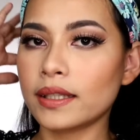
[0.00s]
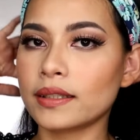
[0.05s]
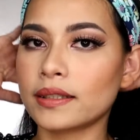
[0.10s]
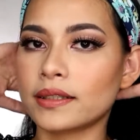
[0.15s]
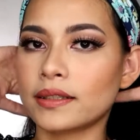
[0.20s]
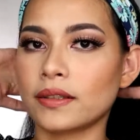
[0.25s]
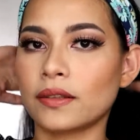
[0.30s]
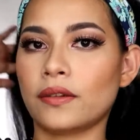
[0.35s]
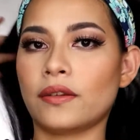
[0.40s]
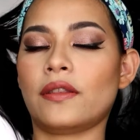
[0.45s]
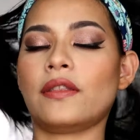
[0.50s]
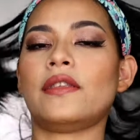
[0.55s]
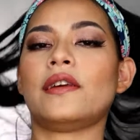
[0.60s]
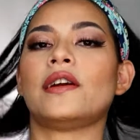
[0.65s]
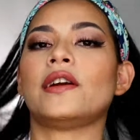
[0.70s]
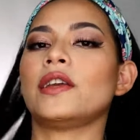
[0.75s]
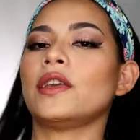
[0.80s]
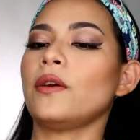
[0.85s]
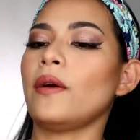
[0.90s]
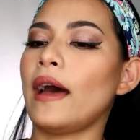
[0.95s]
So
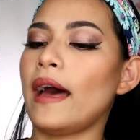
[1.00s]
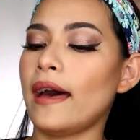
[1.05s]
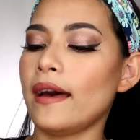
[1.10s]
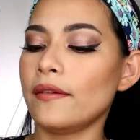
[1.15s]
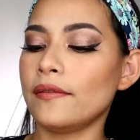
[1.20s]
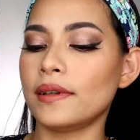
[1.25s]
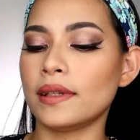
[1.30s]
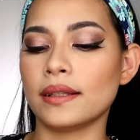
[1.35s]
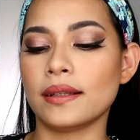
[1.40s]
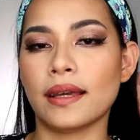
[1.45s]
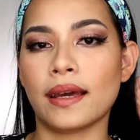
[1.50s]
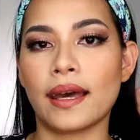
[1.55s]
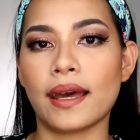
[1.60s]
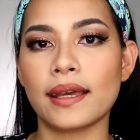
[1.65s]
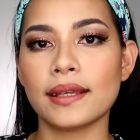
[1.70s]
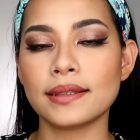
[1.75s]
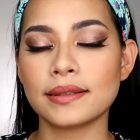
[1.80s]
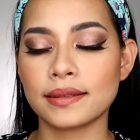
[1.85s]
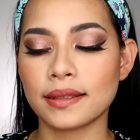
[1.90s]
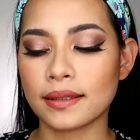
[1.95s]
there you have it, guys.